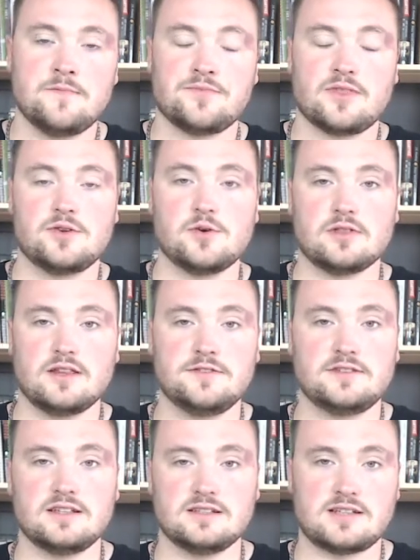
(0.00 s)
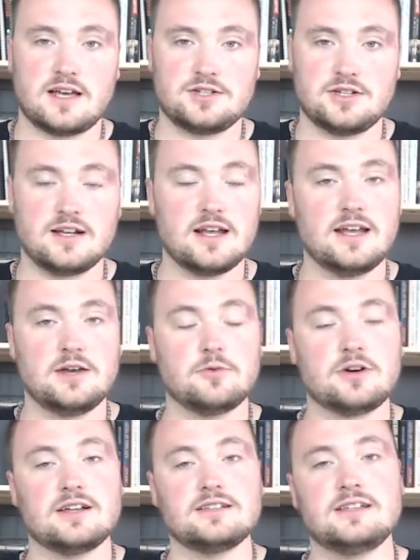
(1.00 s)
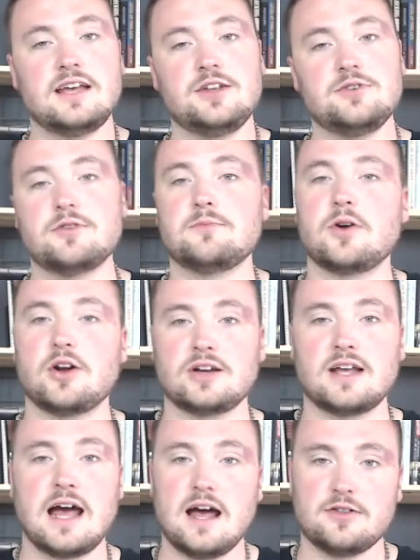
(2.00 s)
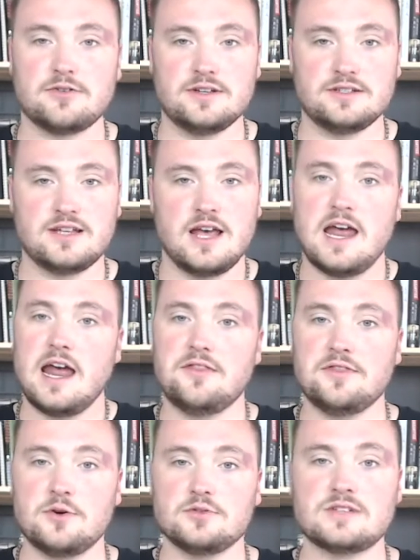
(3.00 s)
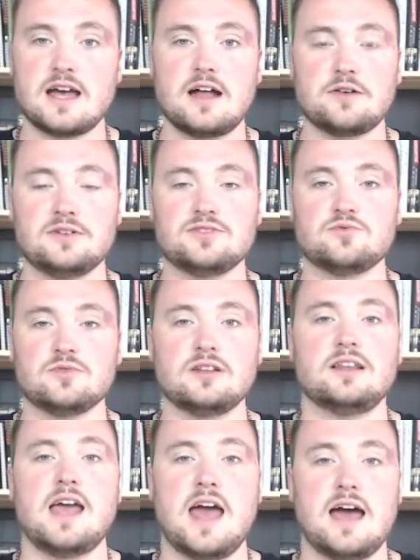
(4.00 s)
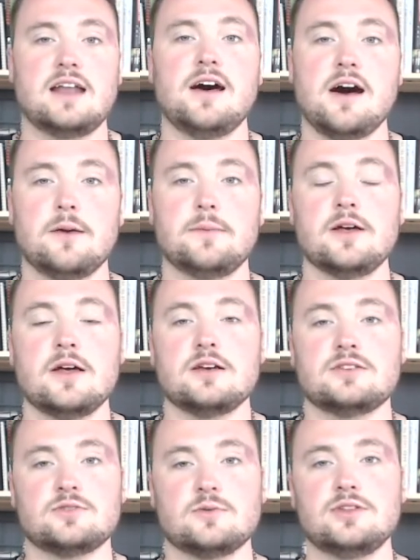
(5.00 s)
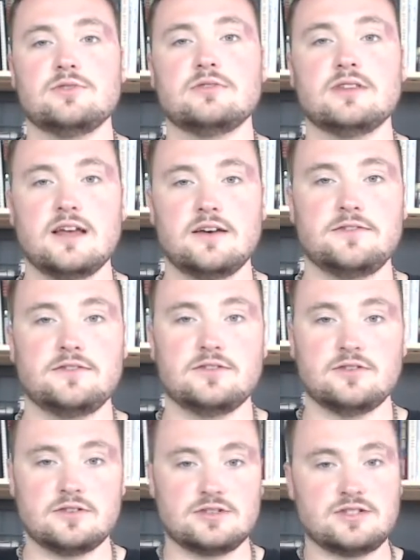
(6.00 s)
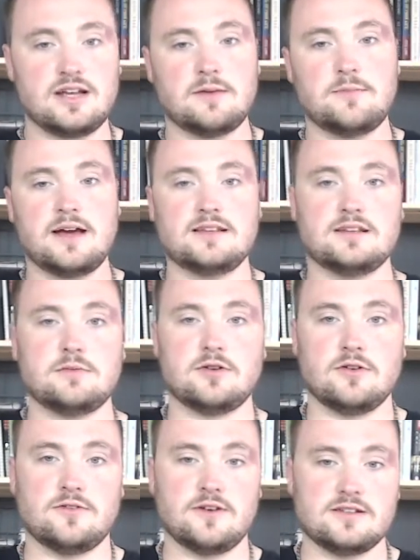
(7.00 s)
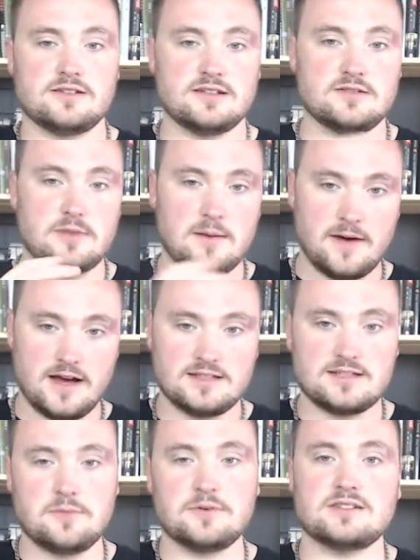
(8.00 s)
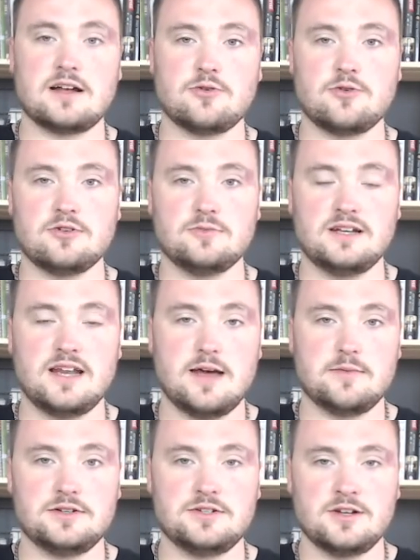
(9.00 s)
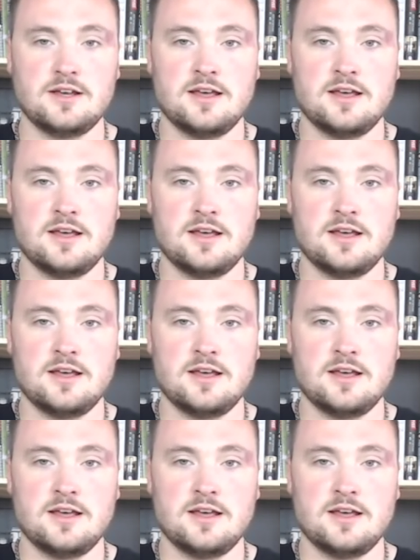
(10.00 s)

your lifting session. It will continue to burn calories, and those calories really add up. So when you lift, just take a bicep curl for instance. My bicep is now going to be damaged,